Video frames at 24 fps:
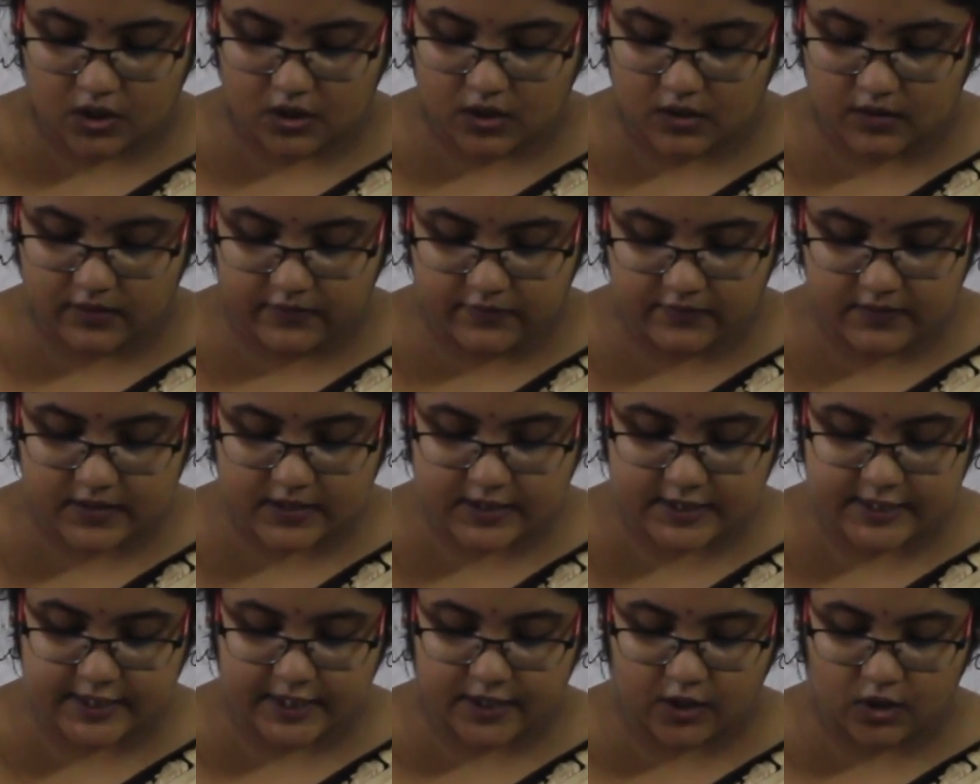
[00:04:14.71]

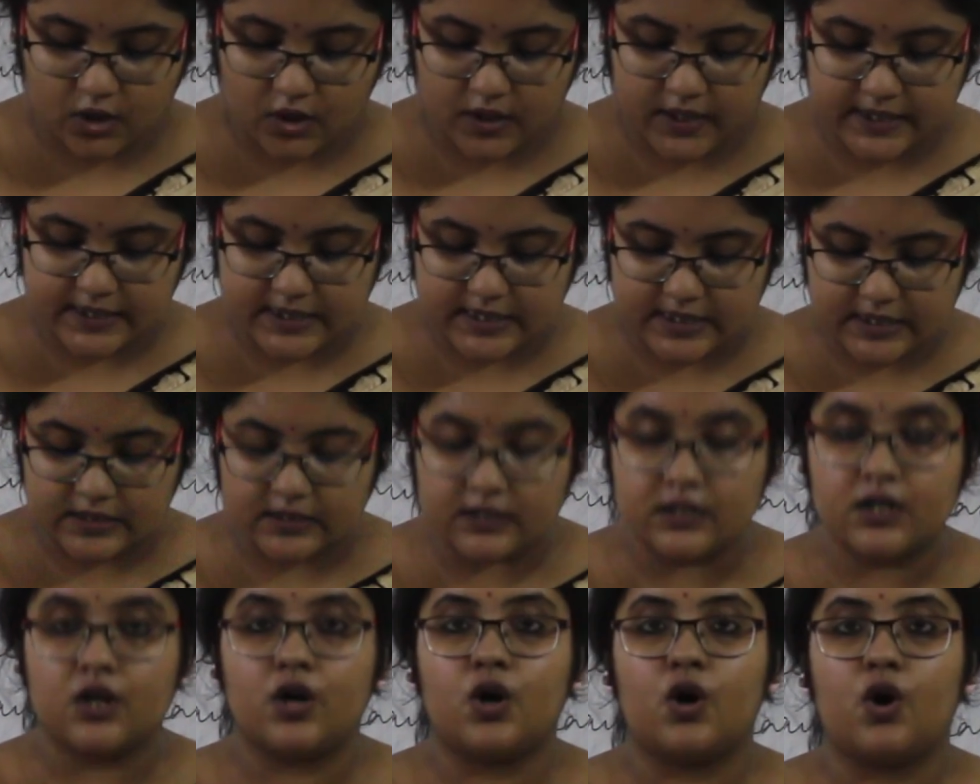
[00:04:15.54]
of
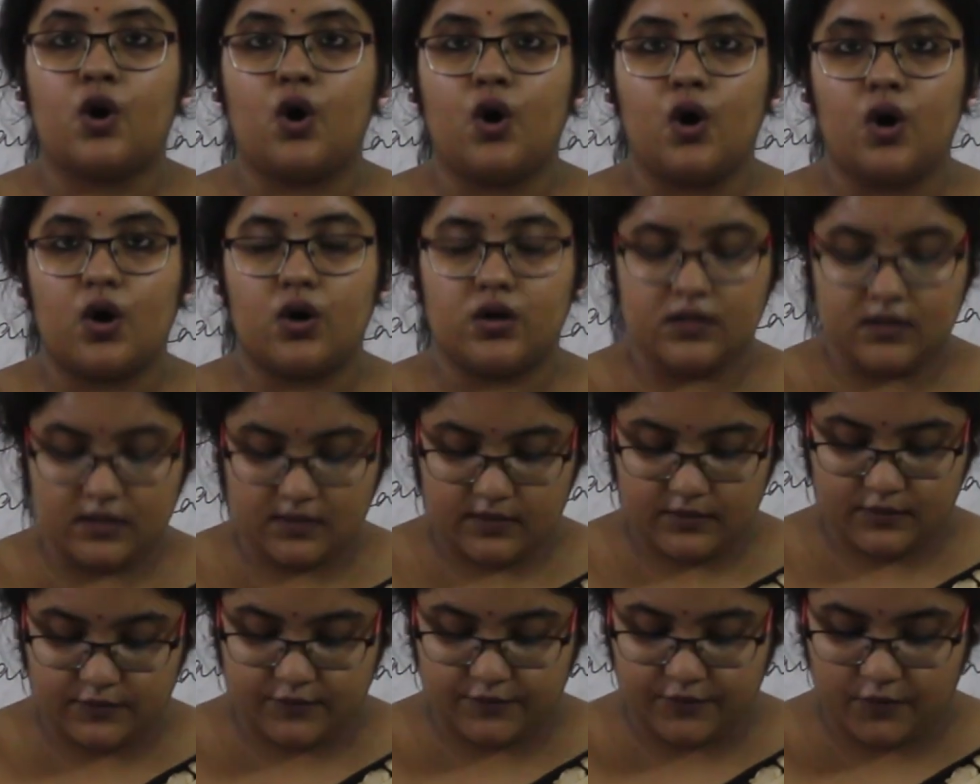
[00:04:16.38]
decorating the
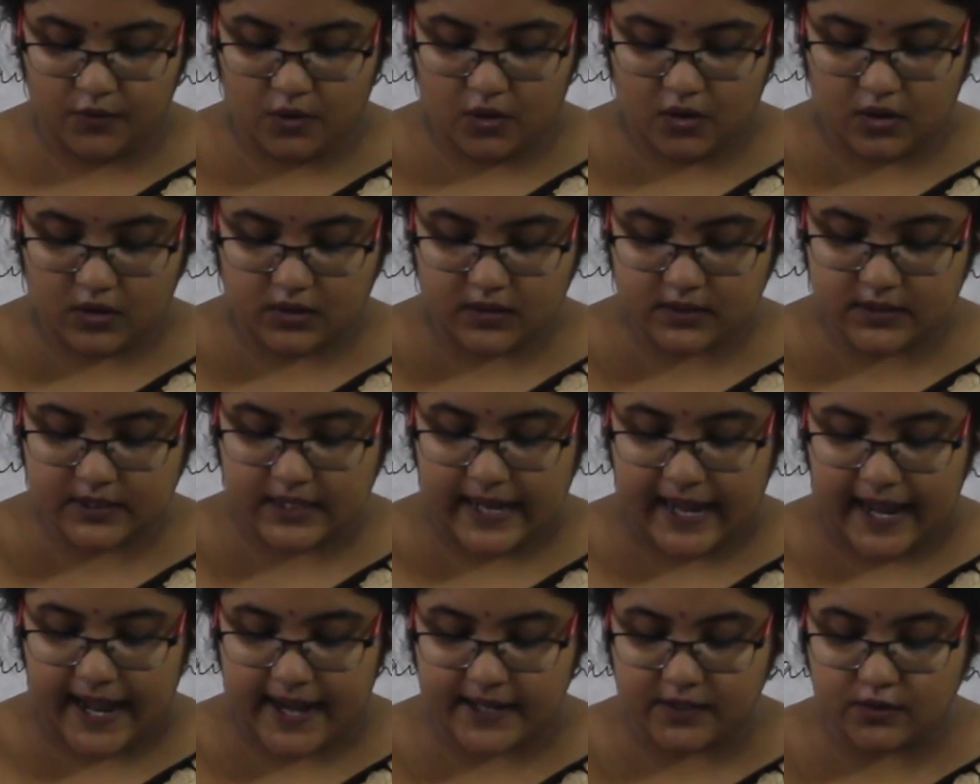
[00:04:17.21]
hall for the
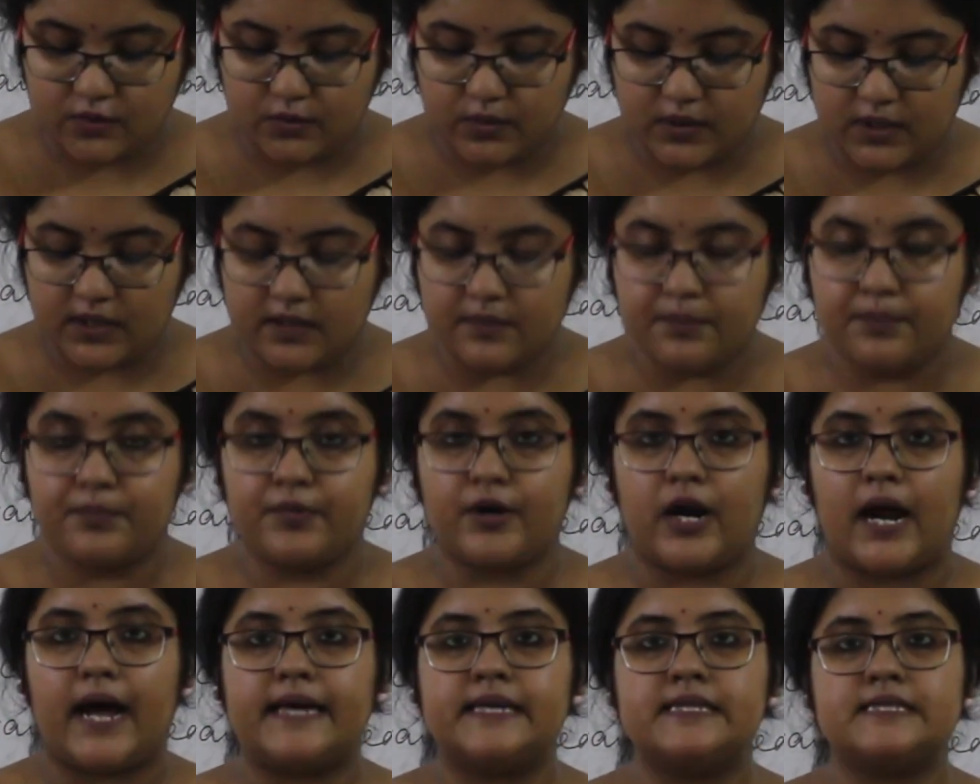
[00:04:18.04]
annual
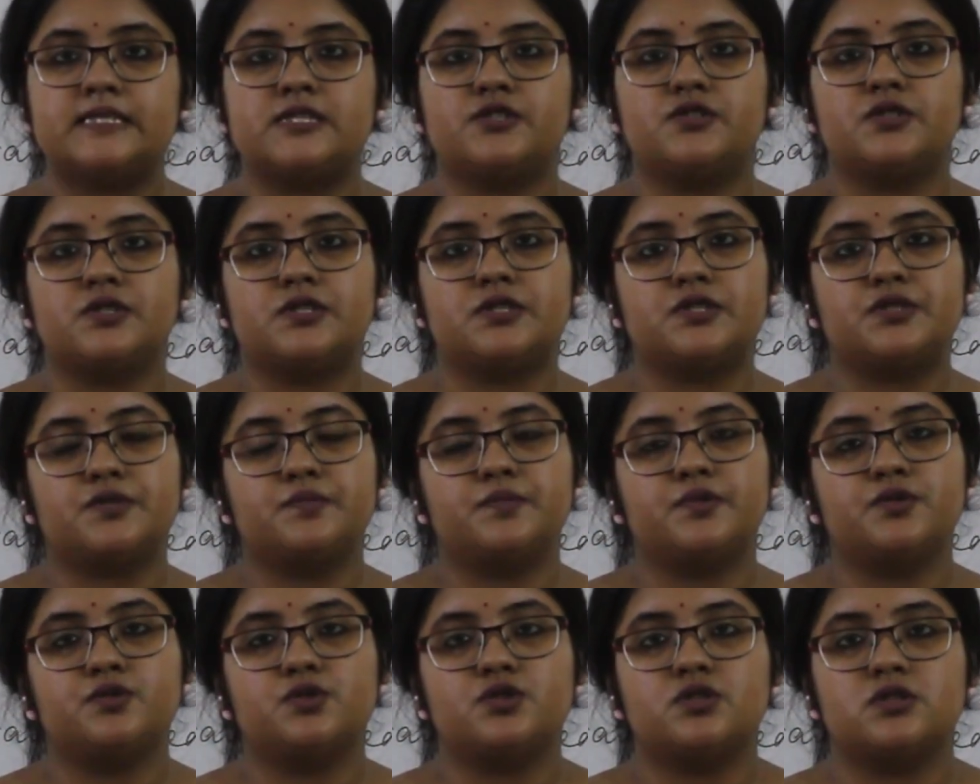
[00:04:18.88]
prize
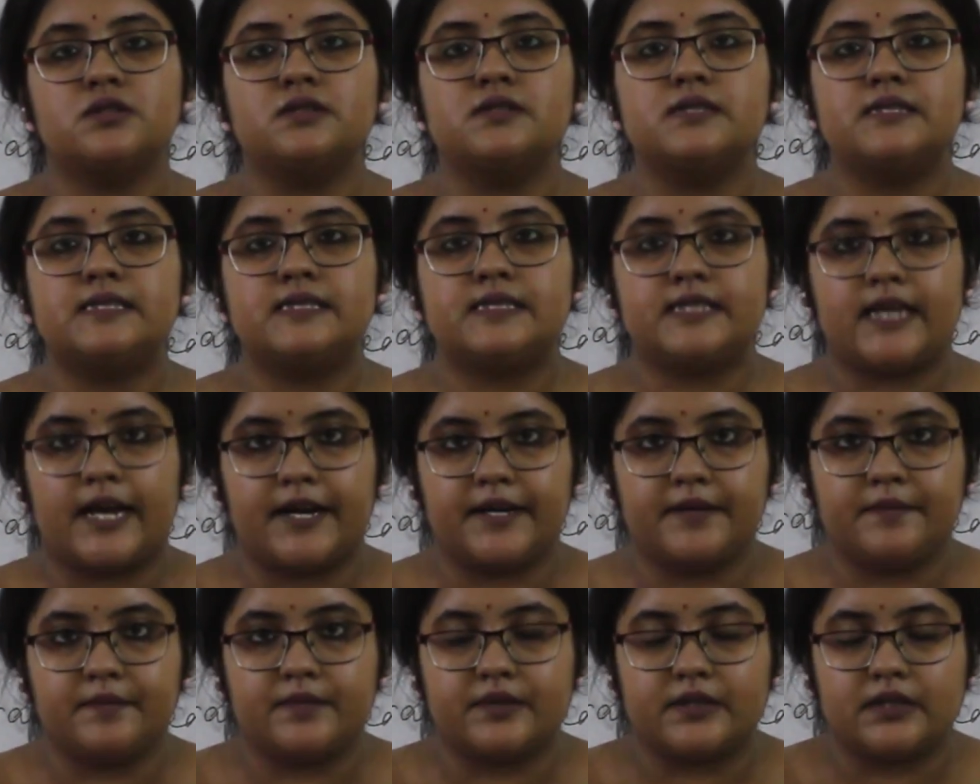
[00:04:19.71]
distribution
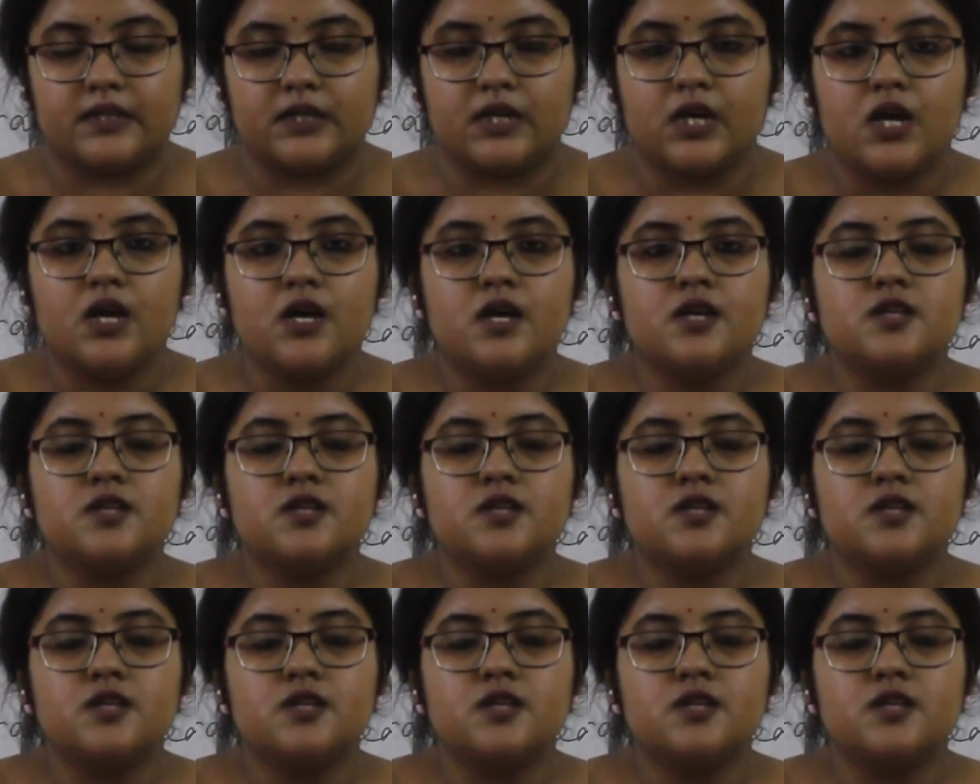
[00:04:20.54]
ceremony.